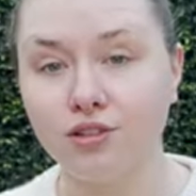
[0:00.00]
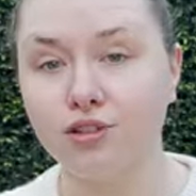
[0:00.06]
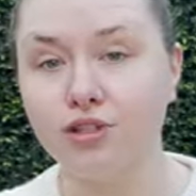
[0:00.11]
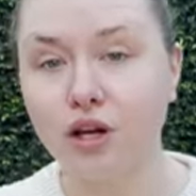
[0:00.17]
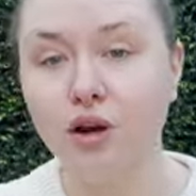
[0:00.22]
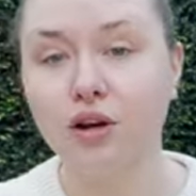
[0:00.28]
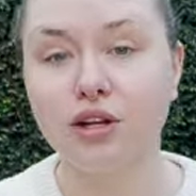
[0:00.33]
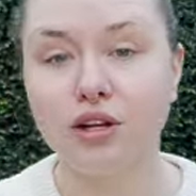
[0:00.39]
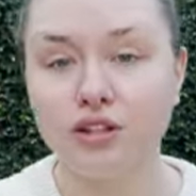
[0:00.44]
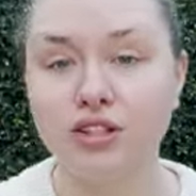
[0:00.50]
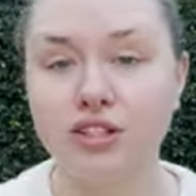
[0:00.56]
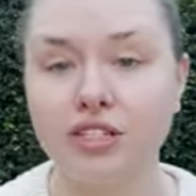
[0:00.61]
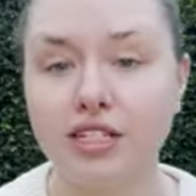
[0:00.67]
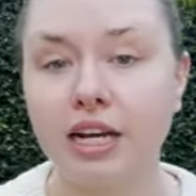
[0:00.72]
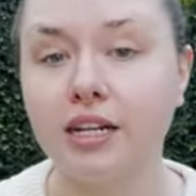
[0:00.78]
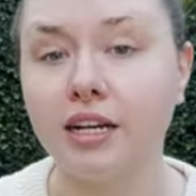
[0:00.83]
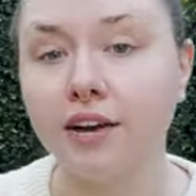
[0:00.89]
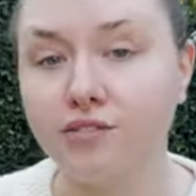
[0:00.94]
don't
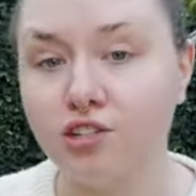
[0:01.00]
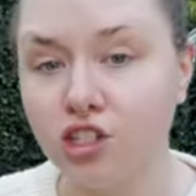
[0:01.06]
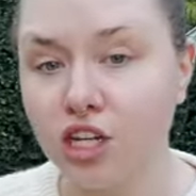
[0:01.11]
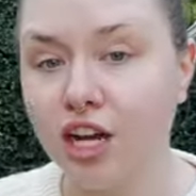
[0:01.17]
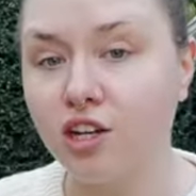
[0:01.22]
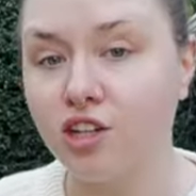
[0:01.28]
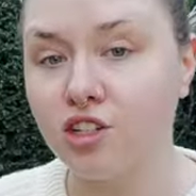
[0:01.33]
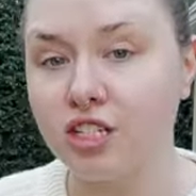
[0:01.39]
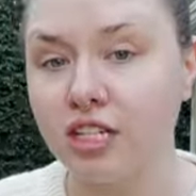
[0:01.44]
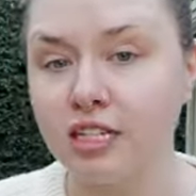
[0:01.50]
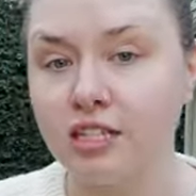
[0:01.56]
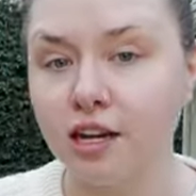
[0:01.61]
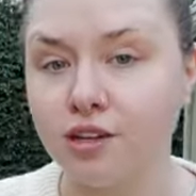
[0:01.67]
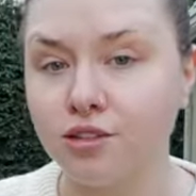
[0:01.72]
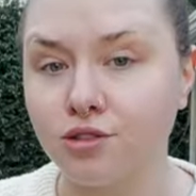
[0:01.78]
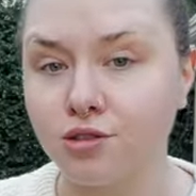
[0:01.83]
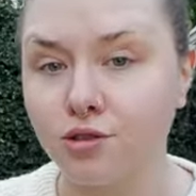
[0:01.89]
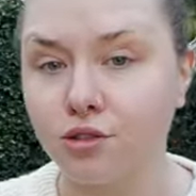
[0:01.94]
understand. I've changed since
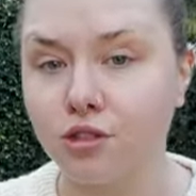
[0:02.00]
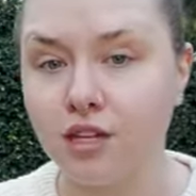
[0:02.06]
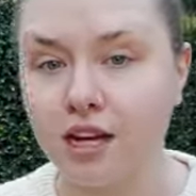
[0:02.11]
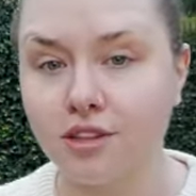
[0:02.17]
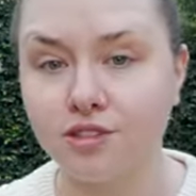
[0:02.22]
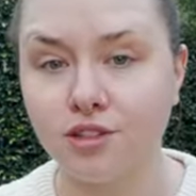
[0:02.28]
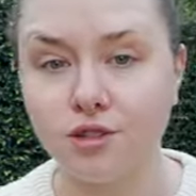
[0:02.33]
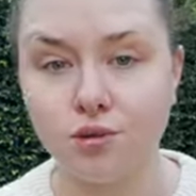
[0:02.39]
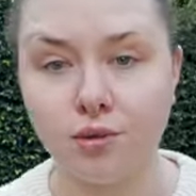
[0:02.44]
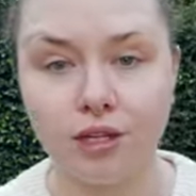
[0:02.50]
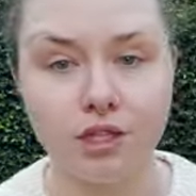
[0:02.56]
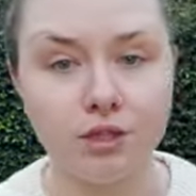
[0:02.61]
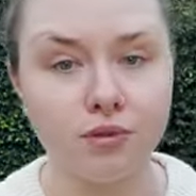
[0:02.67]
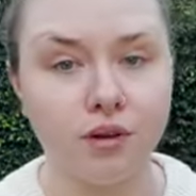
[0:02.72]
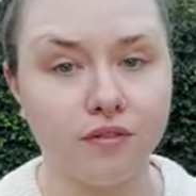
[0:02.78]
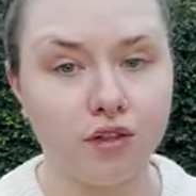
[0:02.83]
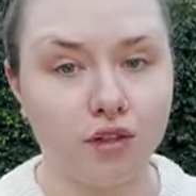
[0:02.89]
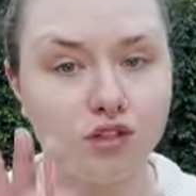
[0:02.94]
high school class of
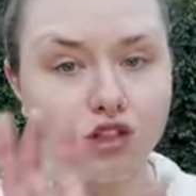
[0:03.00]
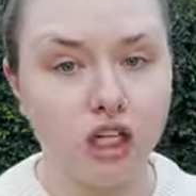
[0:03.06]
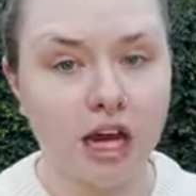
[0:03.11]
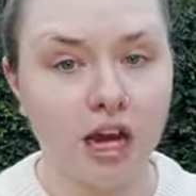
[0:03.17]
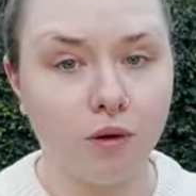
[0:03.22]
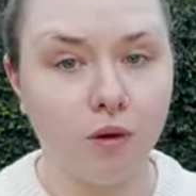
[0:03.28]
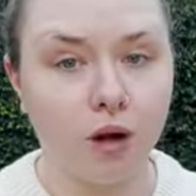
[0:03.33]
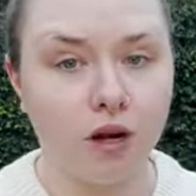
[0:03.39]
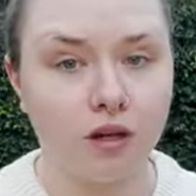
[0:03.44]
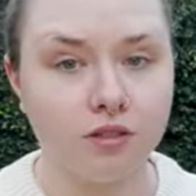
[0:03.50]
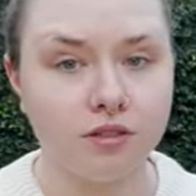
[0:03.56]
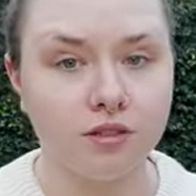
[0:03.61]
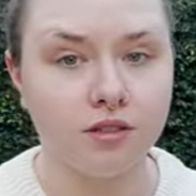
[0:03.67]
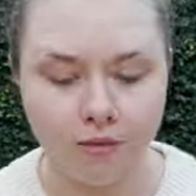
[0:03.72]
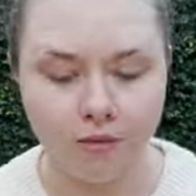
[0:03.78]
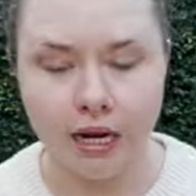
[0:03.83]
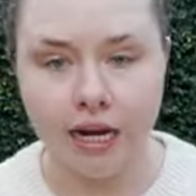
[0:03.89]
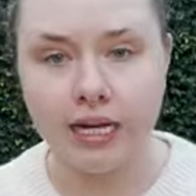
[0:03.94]
2012. Go
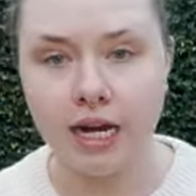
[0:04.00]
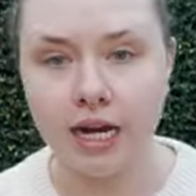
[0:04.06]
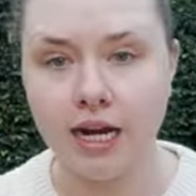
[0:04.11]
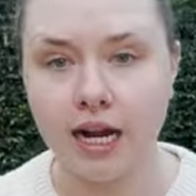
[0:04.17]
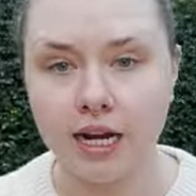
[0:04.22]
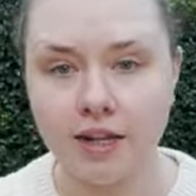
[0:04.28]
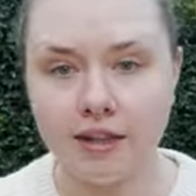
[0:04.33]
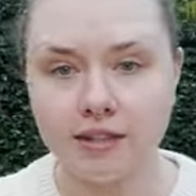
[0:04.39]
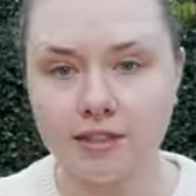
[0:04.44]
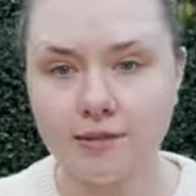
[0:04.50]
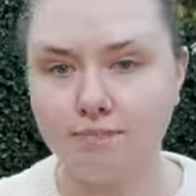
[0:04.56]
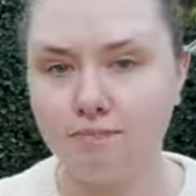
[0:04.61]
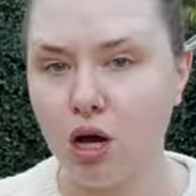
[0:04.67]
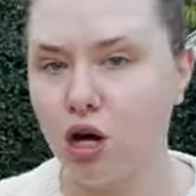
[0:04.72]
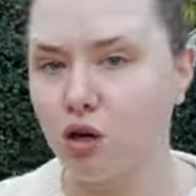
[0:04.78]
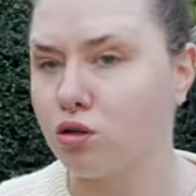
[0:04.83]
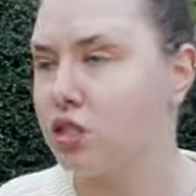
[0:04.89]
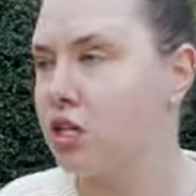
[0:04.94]
Jaguars. When I got out of this
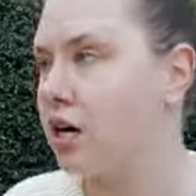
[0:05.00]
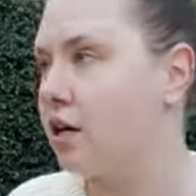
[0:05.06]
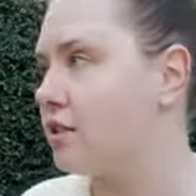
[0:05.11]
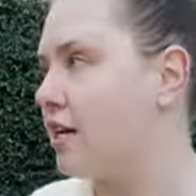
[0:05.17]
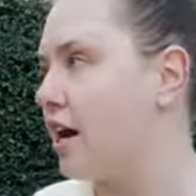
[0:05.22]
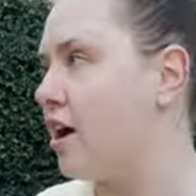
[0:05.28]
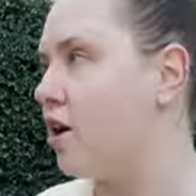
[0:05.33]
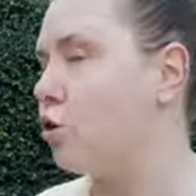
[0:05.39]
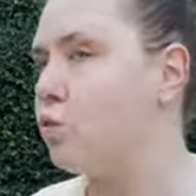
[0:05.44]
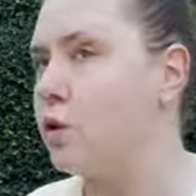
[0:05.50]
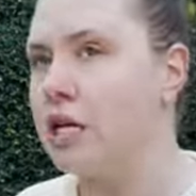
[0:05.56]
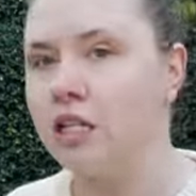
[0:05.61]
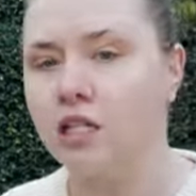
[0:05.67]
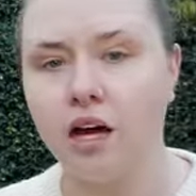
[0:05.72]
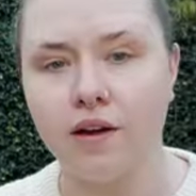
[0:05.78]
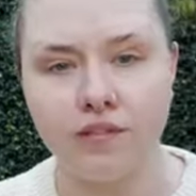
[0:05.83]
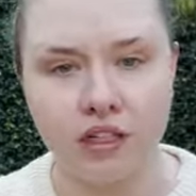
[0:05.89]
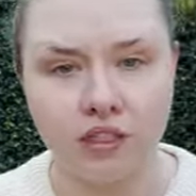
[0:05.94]
podunk town we
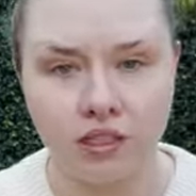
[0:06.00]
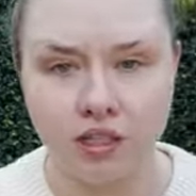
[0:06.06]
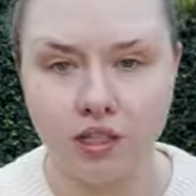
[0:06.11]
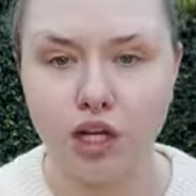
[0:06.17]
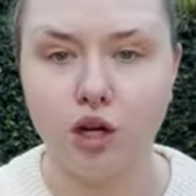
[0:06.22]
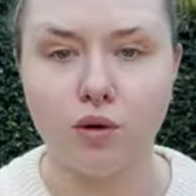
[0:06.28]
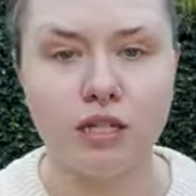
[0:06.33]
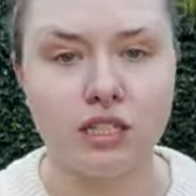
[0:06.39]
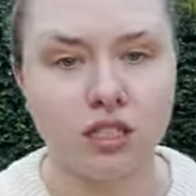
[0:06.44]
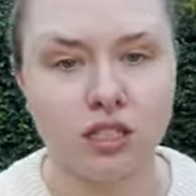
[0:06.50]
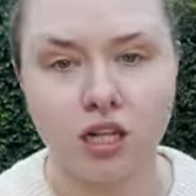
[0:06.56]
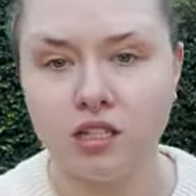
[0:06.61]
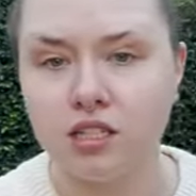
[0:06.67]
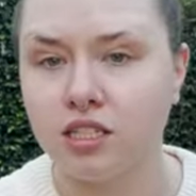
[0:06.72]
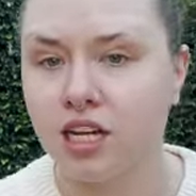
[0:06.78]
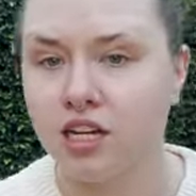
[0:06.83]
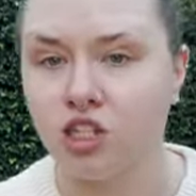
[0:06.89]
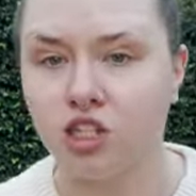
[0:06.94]
lovingly know as
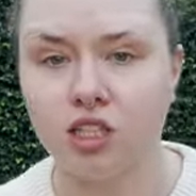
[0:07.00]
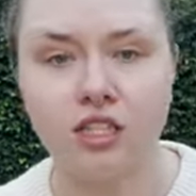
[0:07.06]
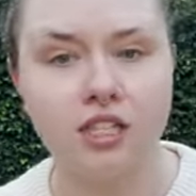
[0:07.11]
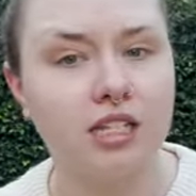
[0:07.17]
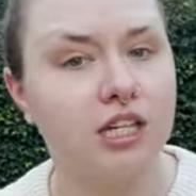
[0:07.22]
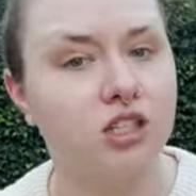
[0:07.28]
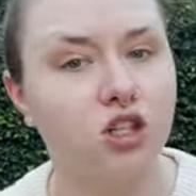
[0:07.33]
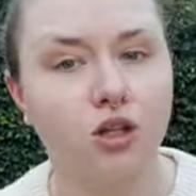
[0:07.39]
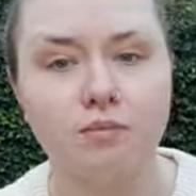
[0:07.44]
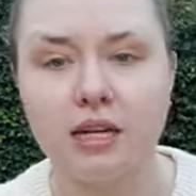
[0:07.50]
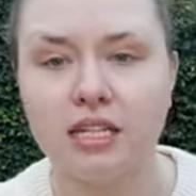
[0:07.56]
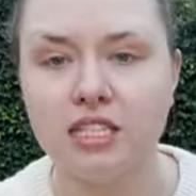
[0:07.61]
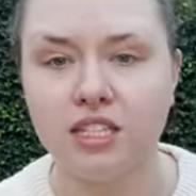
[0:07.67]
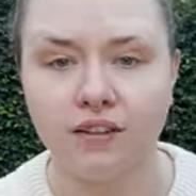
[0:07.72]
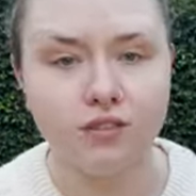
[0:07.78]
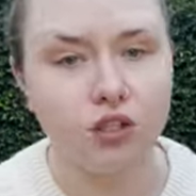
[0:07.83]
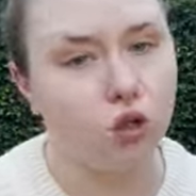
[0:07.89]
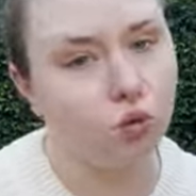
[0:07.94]
Los Angeles, I told
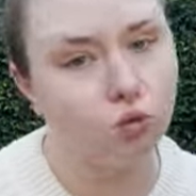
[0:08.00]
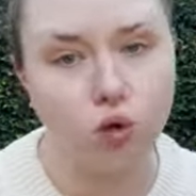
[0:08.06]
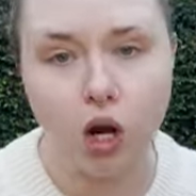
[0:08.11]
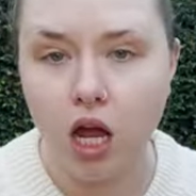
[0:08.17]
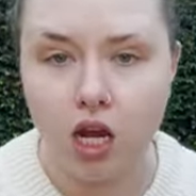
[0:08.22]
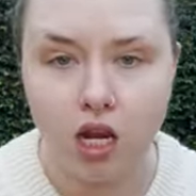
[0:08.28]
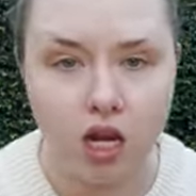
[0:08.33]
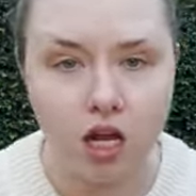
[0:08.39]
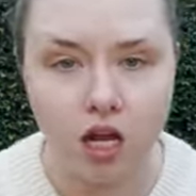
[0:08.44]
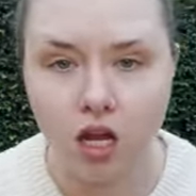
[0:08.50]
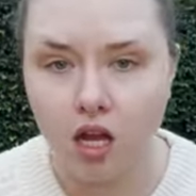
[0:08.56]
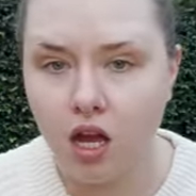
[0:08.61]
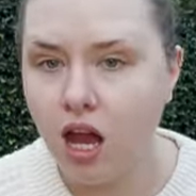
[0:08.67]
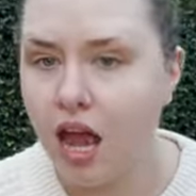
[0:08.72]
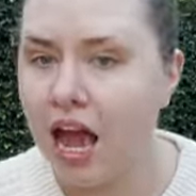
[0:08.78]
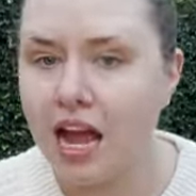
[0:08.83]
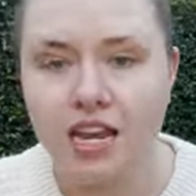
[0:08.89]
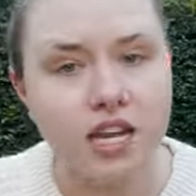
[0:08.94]
myself to run
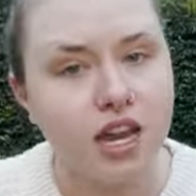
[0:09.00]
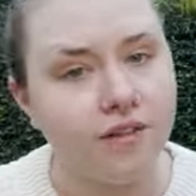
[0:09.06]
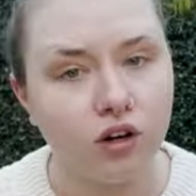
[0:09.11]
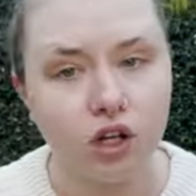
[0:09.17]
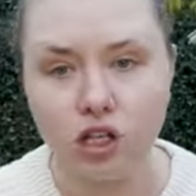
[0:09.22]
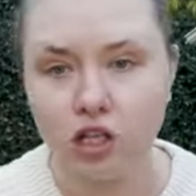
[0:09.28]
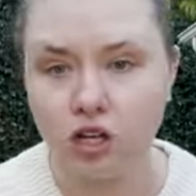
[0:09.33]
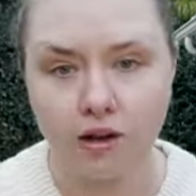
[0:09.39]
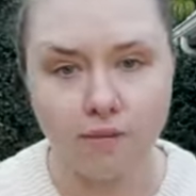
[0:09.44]
and never look